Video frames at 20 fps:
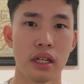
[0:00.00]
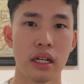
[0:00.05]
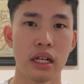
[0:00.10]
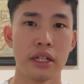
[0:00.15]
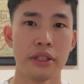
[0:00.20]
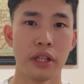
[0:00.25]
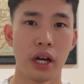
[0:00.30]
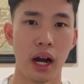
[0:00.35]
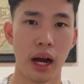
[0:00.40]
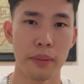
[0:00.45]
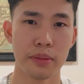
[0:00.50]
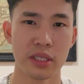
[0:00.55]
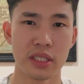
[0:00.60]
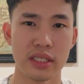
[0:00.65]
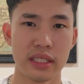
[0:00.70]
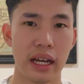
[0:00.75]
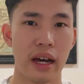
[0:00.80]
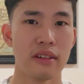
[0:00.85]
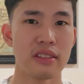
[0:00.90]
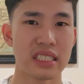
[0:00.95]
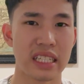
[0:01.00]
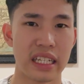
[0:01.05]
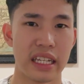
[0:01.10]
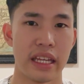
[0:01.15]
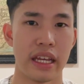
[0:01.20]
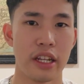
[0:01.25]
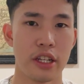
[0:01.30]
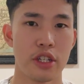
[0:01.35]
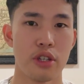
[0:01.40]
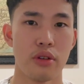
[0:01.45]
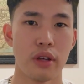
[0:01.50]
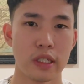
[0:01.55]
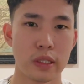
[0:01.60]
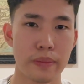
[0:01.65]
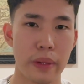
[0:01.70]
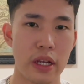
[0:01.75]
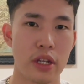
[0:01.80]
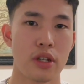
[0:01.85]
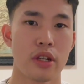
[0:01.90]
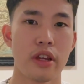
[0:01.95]
the ups and downs can hit you,
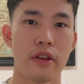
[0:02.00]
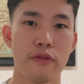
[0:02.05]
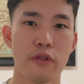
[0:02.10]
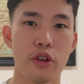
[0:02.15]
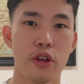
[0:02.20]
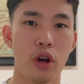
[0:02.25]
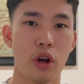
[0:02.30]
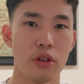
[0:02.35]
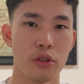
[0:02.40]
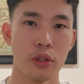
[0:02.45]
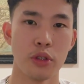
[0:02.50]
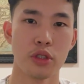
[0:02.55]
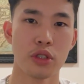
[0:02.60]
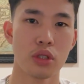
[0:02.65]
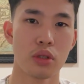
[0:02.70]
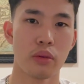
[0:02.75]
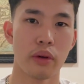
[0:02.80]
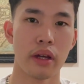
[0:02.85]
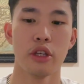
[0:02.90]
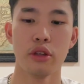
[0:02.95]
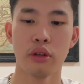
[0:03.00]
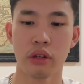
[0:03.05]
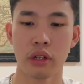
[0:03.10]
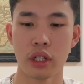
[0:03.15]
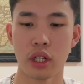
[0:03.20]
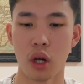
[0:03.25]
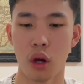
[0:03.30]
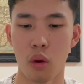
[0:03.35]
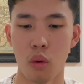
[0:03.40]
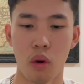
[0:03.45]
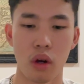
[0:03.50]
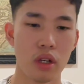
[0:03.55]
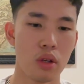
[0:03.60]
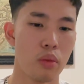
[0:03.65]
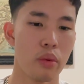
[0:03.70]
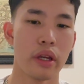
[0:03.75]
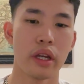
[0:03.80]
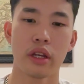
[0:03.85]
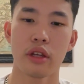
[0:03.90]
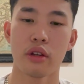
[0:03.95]
especially if you're not used to it. You can go 1
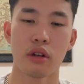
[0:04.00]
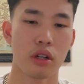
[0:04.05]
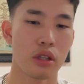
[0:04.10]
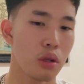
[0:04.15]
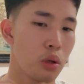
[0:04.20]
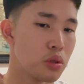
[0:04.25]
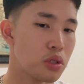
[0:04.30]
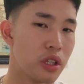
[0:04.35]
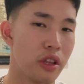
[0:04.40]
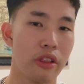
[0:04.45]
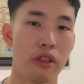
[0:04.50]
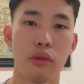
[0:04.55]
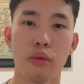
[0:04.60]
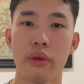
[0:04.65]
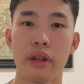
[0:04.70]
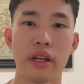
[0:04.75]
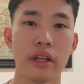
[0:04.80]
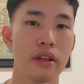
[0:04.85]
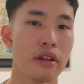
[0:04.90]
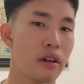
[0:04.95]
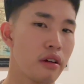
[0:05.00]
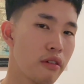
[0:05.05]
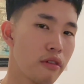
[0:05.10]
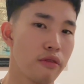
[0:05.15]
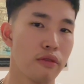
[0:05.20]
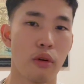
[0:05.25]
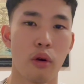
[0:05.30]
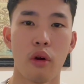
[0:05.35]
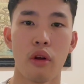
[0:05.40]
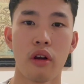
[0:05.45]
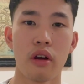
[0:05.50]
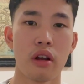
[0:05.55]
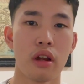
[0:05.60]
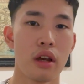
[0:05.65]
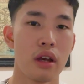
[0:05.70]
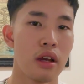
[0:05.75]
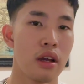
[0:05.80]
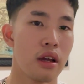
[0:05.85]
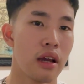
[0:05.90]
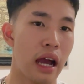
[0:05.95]
week, you're closing 3, 4
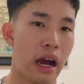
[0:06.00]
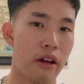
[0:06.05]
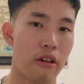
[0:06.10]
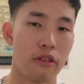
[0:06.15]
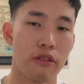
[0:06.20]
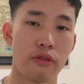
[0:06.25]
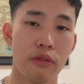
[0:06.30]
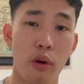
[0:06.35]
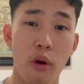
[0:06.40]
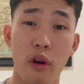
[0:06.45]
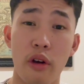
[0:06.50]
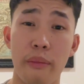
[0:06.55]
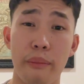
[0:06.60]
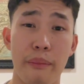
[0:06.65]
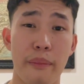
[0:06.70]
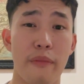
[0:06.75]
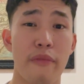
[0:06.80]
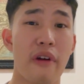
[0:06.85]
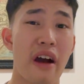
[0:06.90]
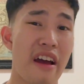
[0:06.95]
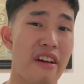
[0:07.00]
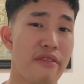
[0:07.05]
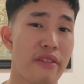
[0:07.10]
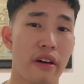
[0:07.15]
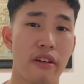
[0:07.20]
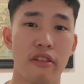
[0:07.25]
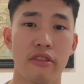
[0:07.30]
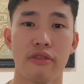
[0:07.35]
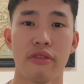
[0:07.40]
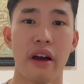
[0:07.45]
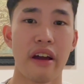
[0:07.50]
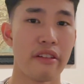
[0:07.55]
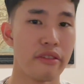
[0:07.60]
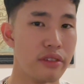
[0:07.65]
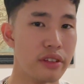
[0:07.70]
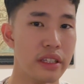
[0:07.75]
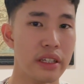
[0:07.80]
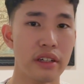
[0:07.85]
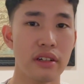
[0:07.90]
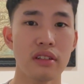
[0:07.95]
out of 4, 5 out of
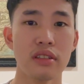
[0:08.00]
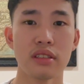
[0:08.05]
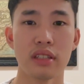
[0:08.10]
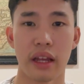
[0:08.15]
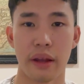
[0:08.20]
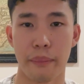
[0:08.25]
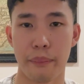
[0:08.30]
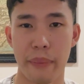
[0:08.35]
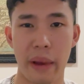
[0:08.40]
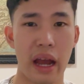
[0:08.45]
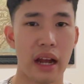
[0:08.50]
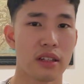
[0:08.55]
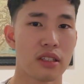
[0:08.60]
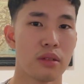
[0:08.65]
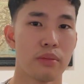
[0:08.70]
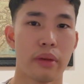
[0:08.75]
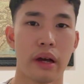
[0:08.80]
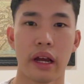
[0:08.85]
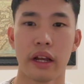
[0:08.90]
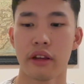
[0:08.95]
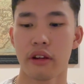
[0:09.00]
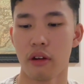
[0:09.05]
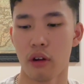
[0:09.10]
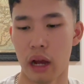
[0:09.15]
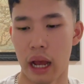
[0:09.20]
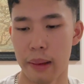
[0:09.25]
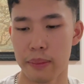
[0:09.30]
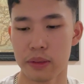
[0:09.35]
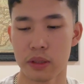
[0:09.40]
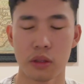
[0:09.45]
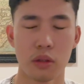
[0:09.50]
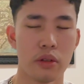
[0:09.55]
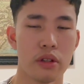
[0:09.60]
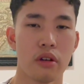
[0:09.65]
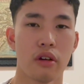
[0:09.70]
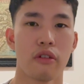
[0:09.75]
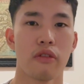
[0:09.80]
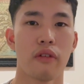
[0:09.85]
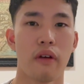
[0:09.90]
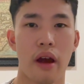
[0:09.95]
5 deals, like back to back. You're absolutely
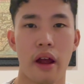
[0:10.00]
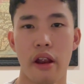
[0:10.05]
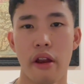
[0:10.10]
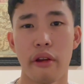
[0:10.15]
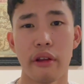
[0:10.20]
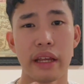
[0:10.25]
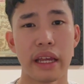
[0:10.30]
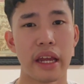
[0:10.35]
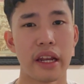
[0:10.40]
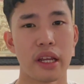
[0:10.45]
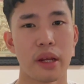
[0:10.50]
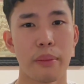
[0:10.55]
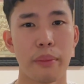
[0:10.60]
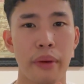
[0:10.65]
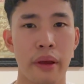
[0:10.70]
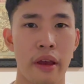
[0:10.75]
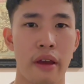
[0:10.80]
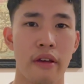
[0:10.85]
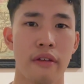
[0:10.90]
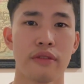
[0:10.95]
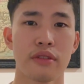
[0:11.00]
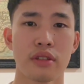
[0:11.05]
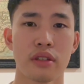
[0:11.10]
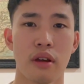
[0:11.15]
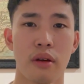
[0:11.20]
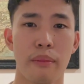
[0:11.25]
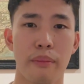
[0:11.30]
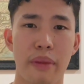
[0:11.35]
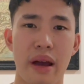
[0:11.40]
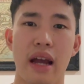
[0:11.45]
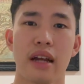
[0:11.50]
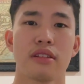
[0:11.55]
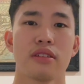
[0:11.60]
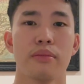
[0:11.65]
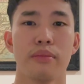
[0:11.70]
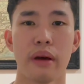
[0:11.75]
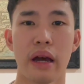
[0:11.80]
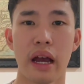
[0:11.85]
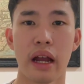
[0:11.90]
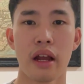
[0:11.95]
on fire. You're getting piffs back to
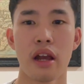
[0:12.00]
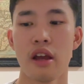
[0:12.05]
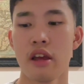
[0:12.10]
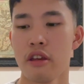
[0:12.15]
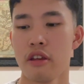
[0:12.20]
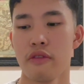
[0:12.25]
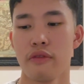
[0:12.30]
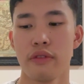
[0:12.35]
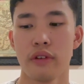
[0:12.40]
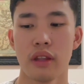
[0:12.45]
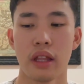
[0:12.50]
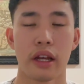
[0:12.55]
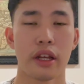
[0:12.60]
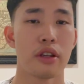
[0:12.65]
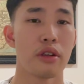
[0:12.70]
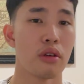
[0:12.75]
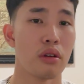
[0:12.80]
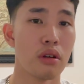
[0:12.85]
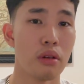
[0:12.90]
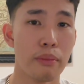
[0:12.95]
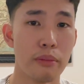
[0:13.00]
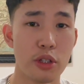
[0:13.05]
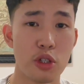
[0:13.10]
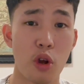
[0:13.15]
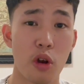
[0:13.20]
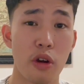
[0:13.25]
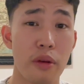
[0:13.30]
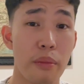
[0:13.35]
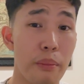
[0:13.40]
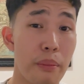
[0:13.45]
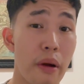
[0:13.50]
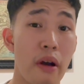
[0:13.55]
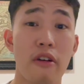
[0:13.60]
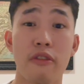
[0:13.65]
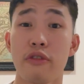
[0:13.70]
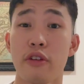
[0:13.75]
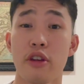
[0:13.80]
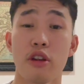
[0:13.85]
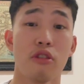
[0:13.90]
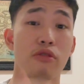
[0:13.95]
back. You feel like you're Jordan
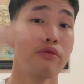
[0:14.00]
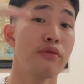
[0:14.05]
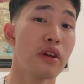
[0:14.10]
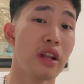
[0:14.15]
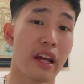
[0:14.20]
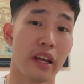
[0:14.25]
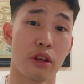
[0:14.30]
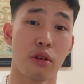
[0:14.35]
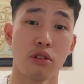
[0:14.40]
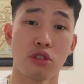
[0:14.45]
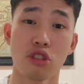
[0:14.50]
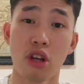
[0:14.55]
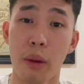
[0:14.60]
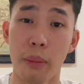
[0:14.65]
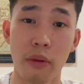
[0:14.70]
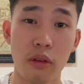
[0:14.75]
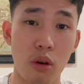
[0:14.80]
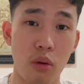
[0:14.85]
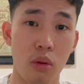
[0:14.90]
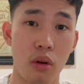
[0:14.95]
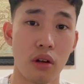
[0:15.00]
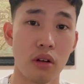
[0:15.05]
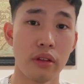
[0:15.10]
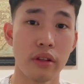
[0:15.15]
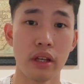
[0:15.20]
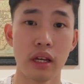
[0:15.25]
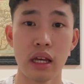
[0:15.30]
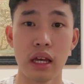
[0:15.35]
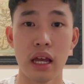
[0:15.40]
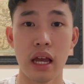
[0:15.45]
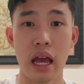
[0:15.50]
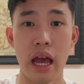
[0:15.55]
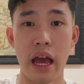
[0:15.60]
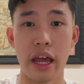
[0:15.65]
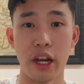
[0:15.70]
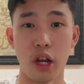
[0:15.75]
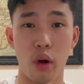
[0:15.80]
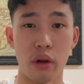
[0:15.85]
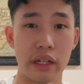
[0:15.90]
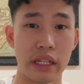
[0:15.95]
Belfort. You feel like you're on top of the world and
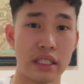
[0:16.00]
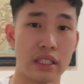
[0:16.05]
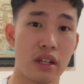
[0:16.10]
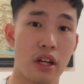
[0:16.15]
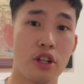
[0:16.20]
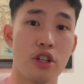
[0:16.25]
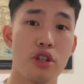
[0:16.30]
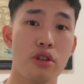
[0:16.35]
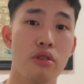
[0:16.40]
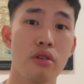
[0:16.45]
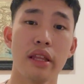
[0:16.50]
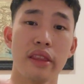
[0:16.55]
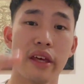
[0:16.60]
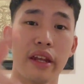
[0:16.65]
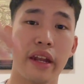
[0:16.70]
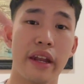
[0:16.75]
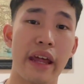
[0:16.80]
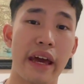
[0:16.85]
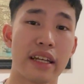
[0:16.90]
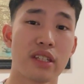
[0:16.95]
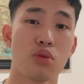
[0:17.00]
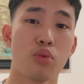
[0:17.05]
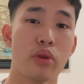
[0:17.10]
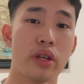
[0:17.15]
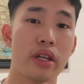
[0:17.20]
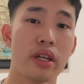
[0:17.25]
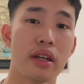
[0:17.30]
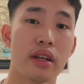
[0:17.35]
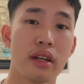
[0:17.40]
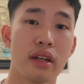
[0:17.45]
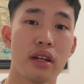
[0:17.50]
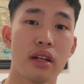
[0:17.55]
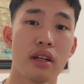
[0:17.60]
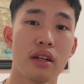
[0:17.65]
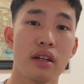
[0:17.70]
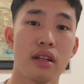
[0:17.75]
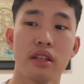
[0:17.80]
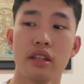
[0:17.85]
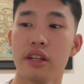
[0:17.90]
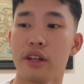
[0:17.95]
no one can touch you. And then the next week,
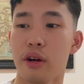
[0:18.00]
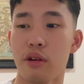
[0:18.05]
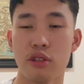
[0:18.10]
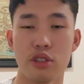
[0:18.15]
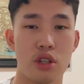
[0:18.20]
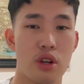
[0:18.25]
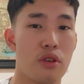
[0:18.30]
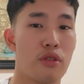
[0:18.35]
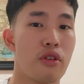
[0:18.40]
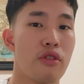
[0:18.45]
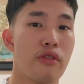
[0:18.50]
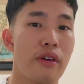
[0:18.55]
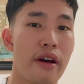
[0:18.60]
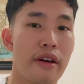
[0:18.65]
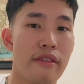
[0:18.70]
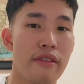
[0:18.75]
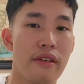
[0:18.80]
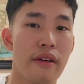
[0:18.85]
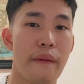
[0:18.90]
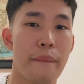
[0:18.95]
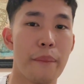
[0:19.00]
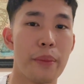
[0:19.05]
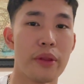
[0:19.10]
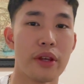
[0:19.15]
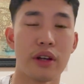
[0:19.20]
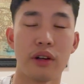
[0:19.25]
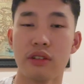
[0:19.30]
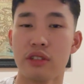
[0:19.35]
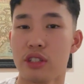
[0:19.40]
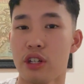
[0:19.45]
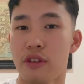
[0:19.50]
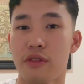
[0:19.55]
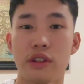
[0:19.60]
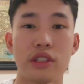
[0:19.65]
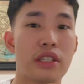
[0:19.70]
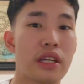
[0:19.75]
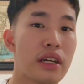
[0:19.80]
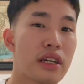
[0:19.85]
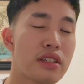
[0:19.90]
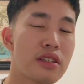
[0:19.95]
you go 0 for 5. You go 0 for
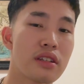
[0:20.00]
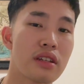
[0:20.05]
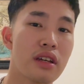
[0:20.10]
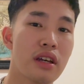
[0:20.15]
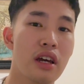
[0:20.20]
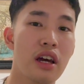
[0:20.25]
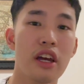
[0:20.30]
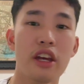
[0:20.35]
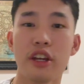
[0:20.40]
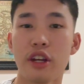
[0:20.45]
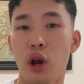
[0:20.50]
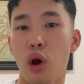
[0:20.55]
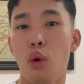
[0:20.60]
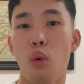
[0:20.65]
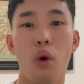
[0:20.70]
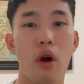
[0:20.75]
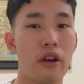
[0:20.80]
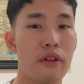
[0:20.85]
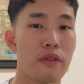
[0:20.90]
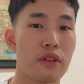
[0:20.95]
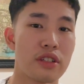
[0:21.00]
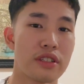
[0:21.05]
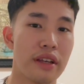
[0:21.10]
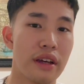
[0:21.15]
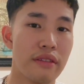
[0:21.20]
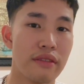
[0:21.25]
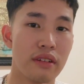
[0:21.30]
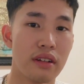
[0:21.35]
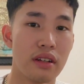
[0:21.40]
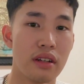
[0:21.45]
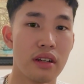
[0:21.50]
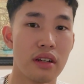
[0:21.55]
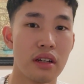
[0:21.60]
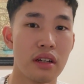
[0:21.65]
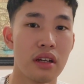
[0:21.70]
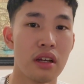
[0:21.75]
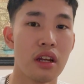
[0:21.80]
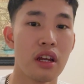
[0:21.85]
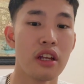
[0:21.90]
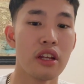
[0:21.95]
6. You go 1 for 7.
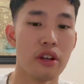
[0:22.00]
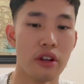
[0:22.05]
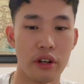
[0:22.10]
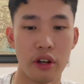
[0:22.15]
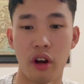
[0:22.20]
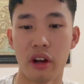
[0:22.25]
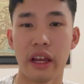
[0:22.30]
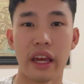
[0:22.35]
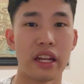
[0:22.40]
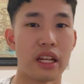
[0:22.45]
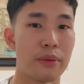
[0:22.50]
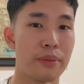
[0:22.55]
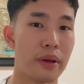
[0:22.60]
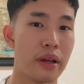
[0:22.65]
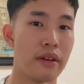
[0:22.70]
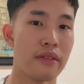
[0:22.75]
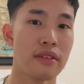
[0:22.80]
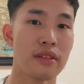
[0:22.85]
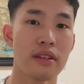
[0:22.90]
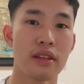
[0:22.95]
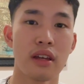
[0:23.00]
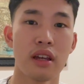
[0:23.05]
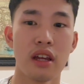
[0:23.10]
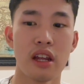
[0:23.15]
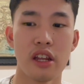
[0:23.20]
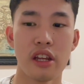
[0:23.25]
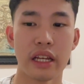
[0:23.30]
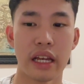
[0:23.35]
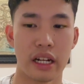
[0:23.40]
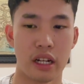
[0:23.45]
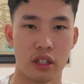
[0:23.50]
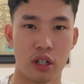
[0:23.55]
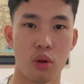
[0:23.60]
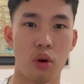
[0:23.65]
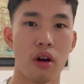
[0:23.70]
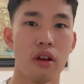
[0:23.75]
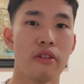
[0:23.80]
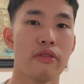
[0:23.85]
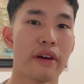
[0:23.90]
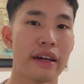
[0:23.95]
You're not getting piffs. You're getting
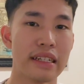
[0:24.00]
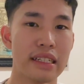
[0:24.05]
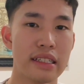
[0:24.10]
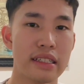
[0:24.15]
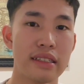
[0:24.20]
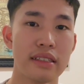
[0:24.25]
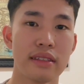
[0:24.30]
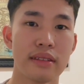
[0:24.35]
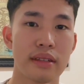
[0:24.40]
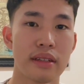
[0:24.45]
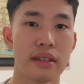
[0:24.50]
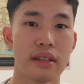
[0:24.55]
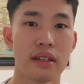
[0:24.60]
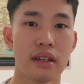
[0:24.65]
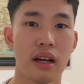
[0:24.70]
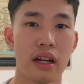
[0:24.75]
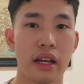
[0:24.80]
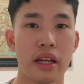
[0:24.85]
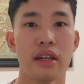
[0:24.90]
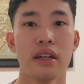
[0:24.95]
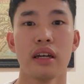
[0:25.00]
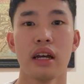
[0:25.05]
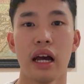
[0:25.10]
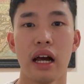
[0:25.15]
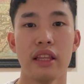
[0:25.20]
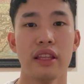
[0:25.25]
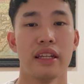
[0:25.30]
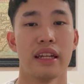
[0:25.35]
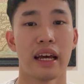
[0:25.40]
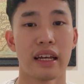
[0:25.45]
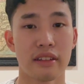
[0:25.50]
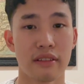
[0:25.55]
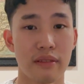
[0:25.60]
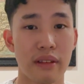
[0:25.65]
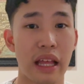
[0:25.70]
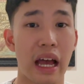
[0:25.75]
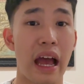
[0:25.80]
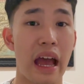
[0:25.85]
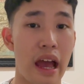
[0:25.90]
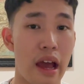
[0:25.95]
unqualified leads. Okay, and then
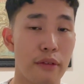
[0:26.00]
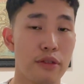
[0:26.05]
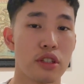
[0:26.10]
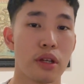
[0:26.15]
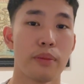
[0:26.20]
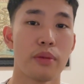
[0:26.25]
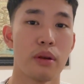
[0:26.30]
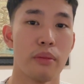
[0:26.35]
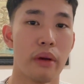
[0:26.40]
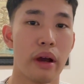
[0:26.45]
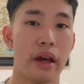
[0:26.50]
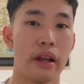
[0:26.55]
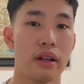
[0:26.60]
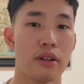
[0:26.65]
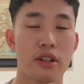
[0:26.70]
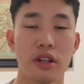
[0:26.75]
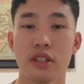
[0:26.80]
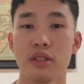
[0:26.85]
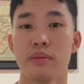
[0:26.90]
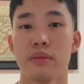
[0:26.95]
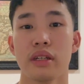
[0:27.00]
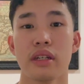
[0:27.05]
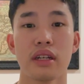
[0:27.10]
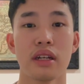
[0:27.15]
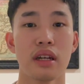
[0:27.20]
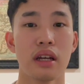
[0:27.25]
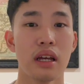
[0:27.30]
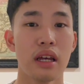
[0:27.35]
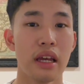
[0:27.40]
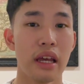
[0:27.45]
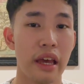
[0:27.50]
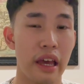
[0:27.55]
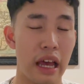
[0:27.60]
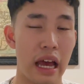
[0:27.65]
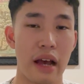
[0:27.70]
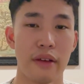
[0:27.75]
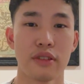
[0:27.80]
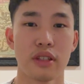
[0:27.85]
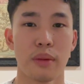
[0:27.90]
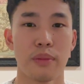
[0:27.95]
that F's up your mind, trust me. It
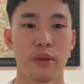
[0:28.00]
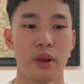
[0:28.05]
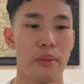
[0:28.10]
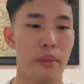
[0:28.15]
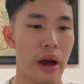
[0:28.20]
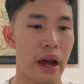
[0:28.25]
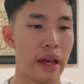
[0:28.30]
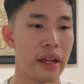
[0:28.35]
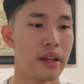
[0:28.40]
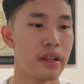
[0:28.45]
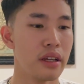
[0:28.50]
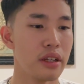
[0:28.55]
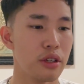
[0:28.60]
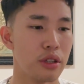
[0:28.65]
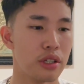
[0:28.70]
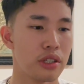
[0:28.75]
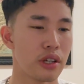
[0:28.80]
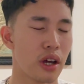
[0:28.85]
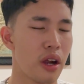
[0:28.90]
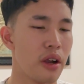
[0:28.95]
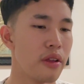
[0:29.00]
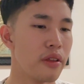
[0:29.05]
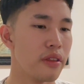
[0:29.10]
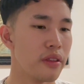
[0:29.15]
F's up your mind. You start